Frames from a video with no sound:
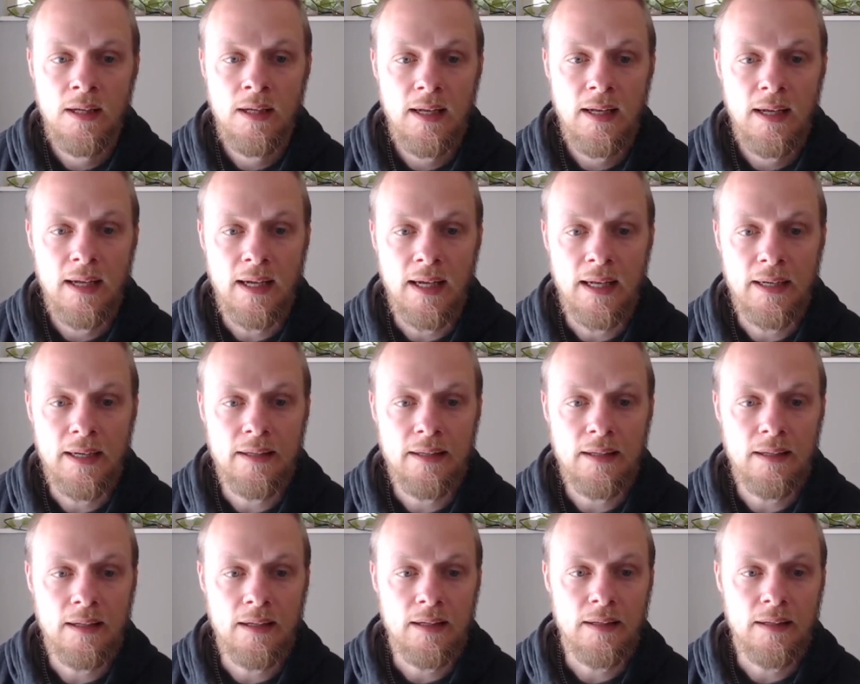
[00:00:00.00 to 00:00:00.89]

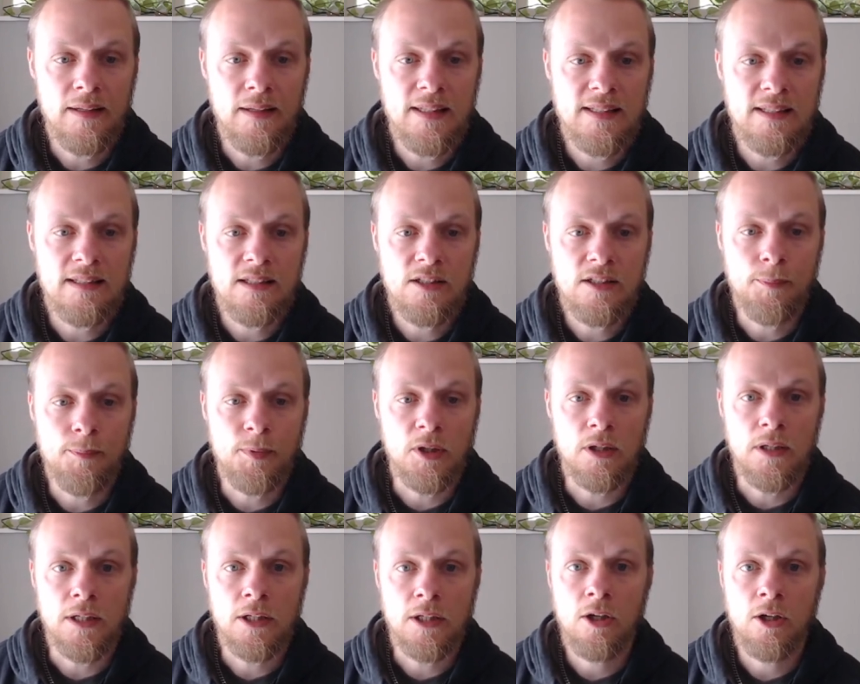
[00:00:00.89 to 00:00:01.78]
And this is
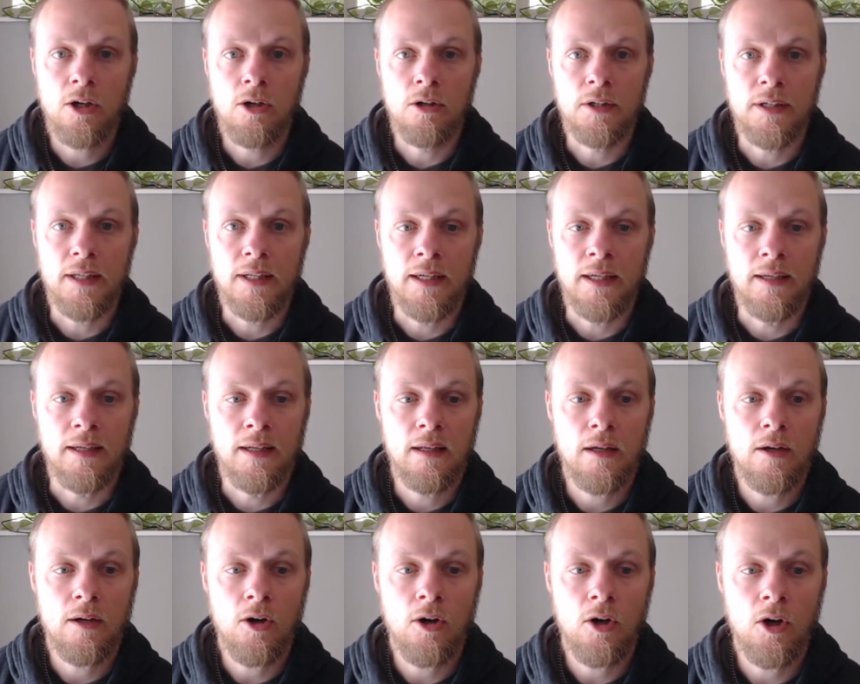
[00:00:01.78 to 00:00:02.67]
typically called an
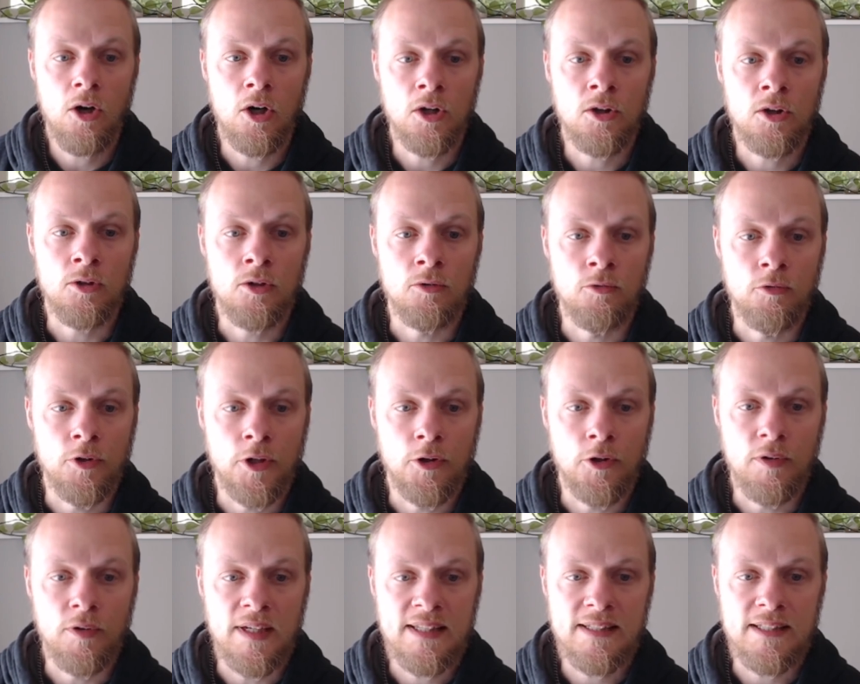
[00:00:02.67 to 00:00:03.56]

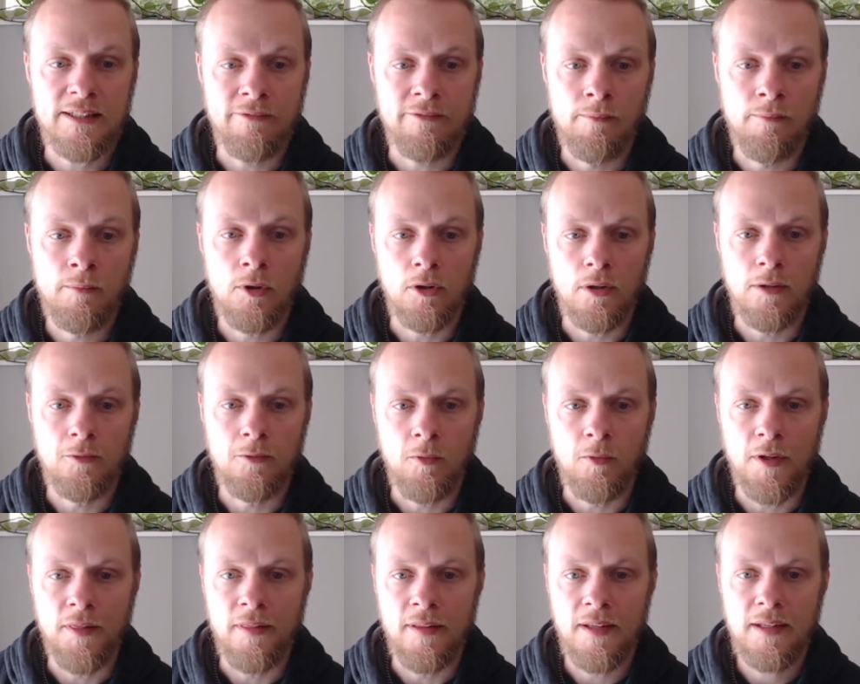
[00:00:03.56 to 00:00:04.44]
autoregressive model
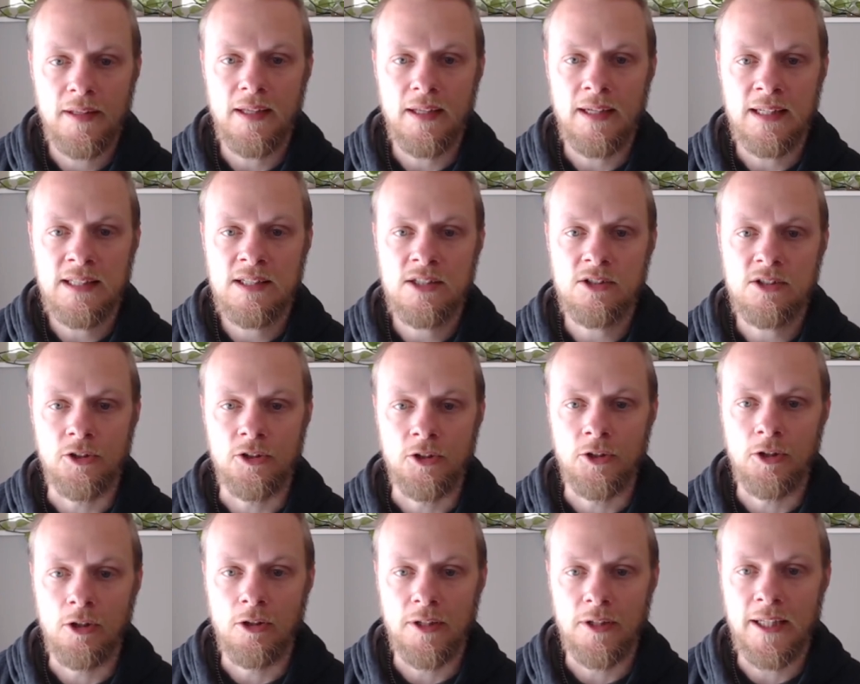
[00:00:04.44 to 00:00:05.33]
with
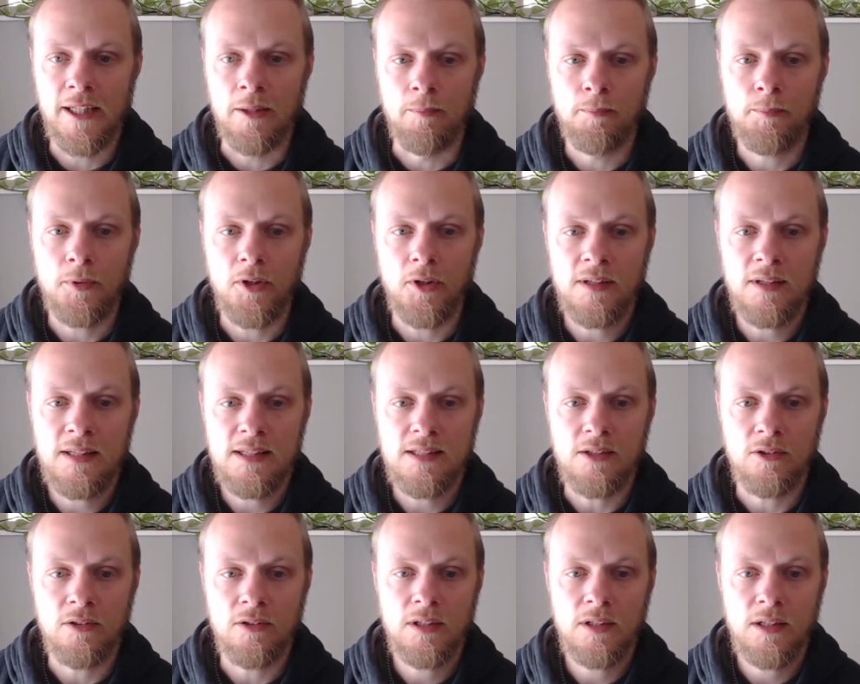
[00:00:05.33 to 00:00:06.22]
external input,
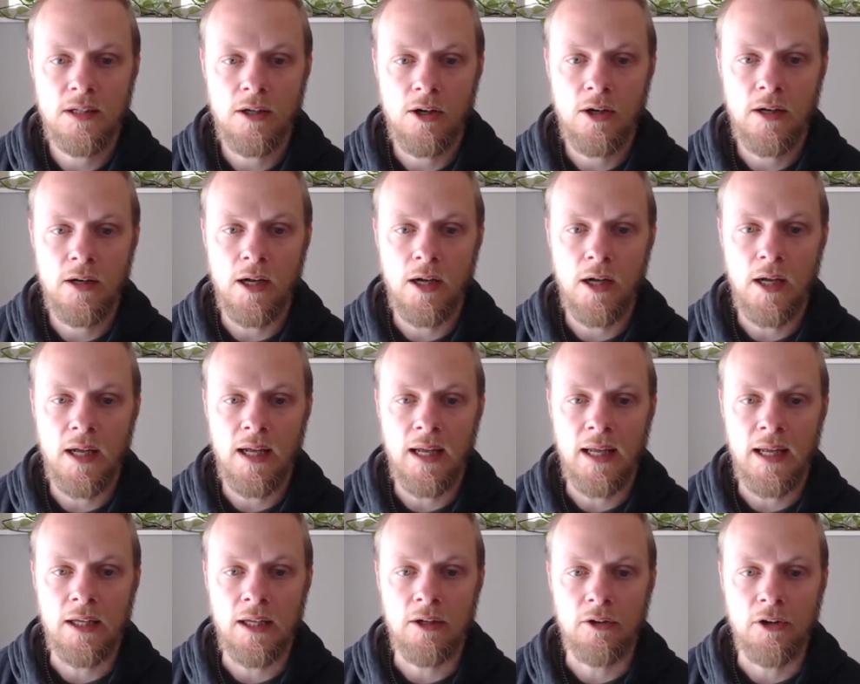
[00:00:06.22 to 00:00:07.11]
so
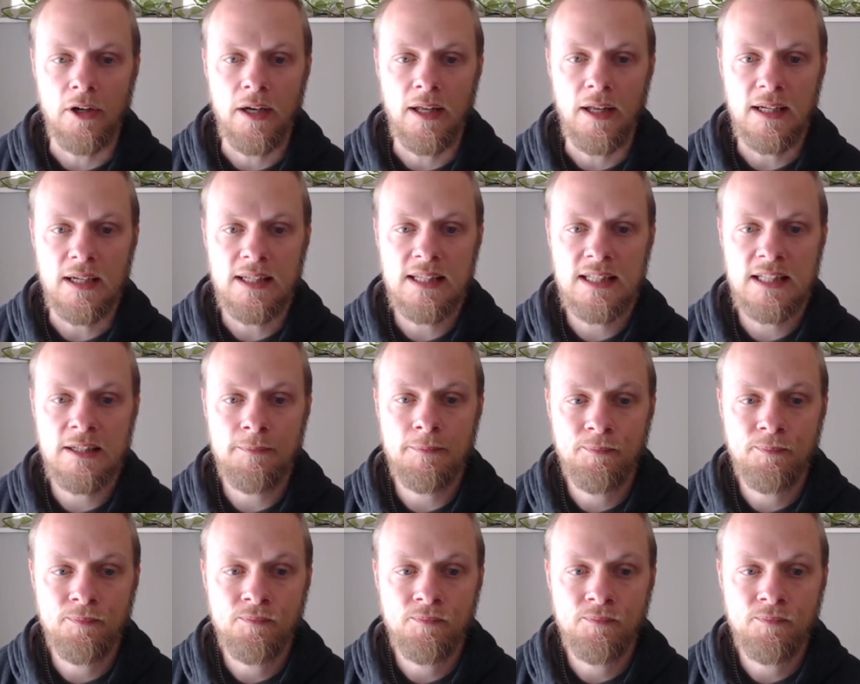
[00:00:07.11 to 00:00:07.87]
ARX.